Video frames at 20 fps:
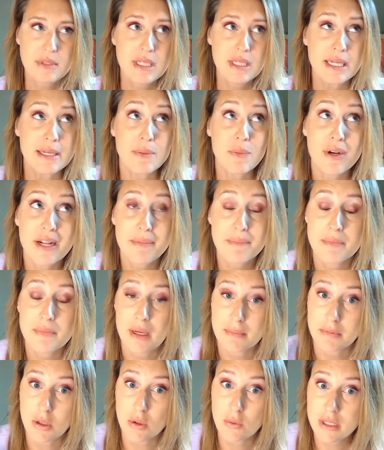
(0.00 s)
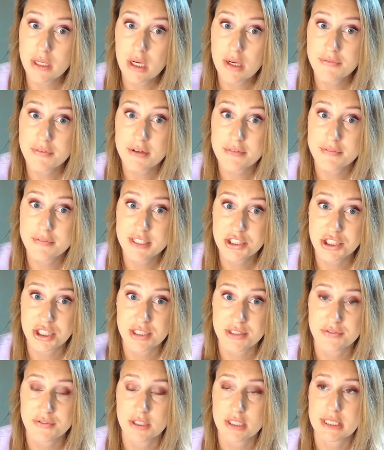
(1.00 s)
and when I'm going off on
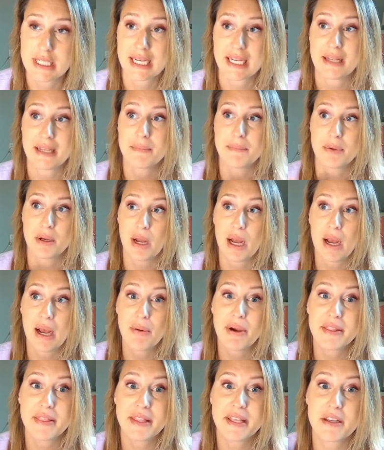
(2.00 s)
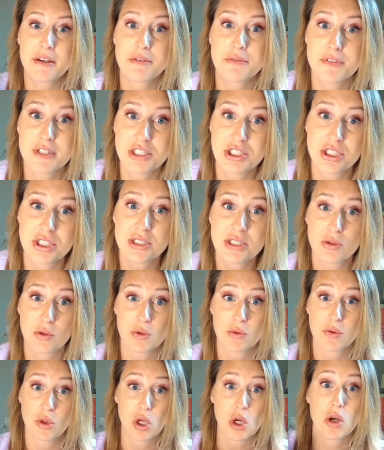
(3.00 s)
visions for a second, but how I think of visions
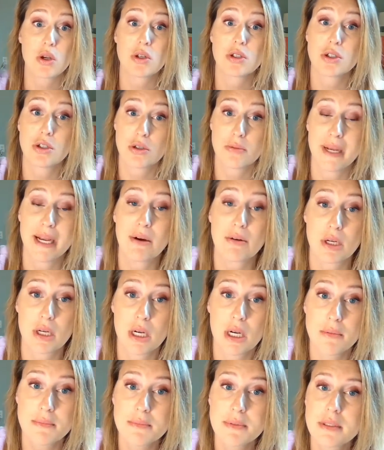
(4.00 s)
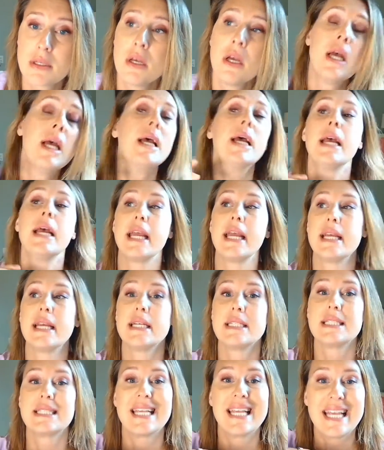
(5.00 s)
or long-term outcomes
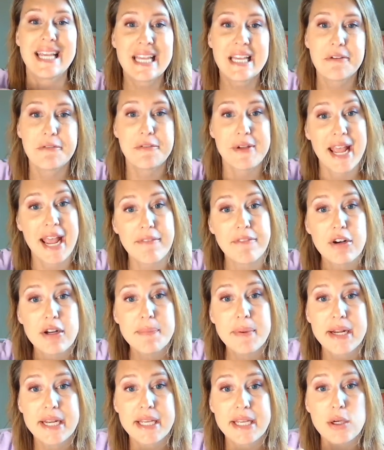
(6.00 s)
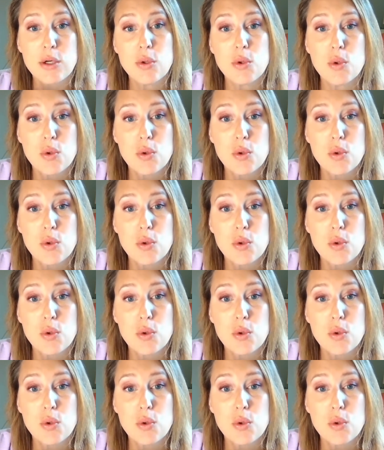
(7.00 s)
is if everybody who